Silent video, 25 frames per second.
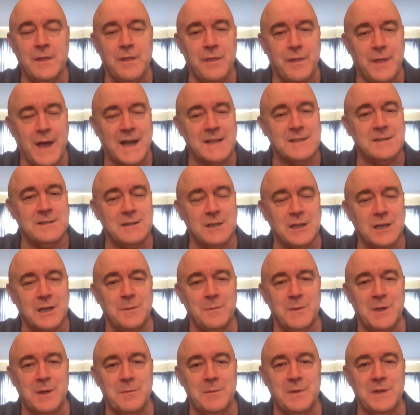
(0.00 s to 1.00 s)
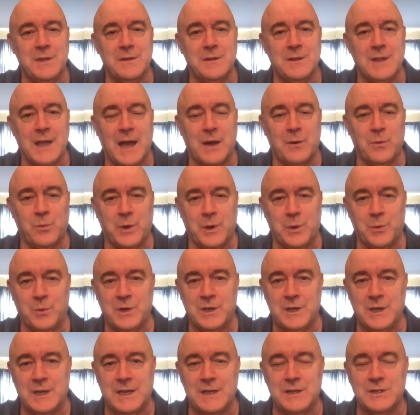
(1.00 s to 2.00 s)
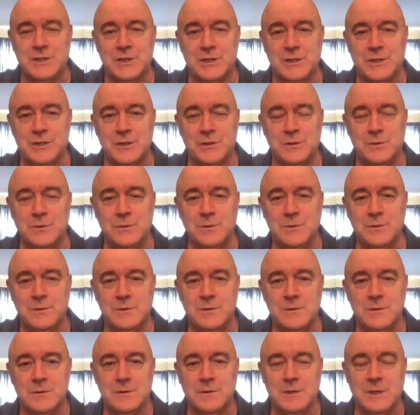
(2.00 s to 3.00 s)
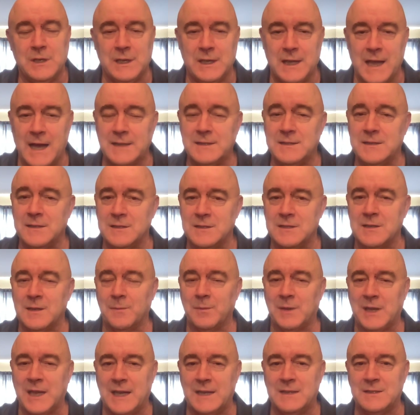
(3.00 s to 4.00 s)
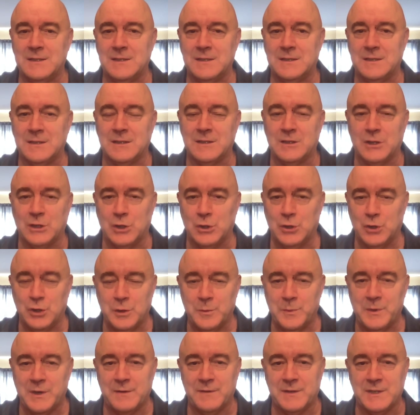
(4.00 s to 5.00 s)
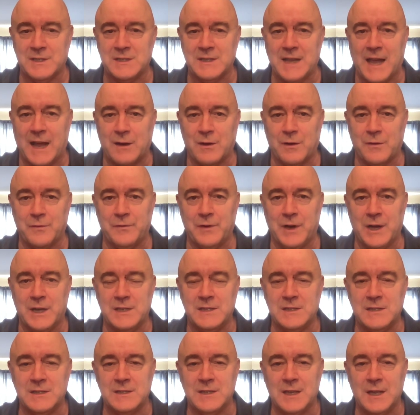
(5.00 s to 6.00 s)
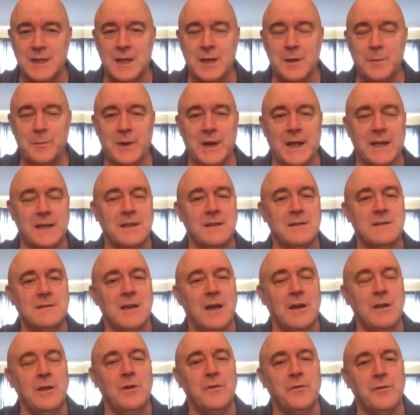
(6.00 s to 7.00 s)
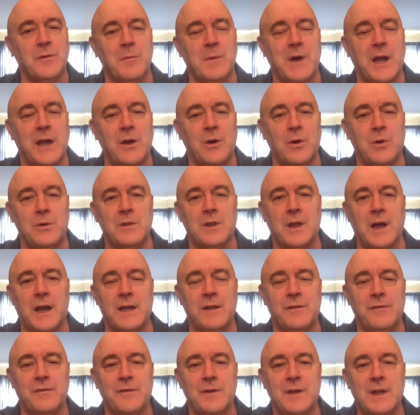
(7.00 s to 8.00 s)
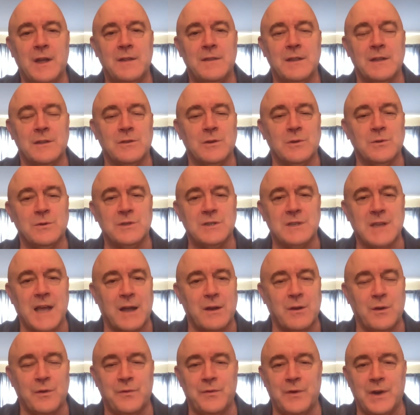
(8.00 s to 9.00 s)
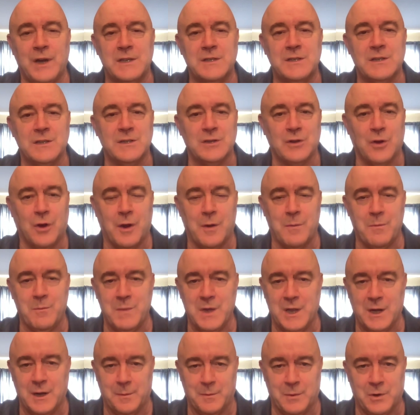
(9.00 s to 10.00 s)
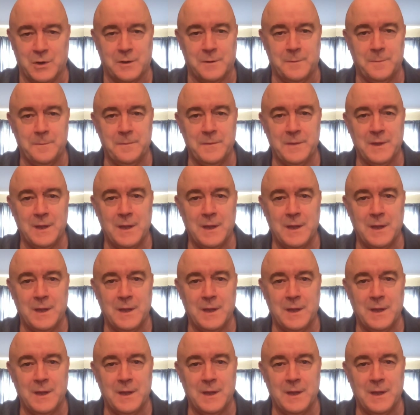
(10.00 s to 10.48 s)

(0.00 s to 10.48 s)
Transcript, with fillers: That's the commitment that we would need to do. Yes, in some cases, it's a little bit of a sacrifice, but I could tell you from my own life that those sacrifices are minimal.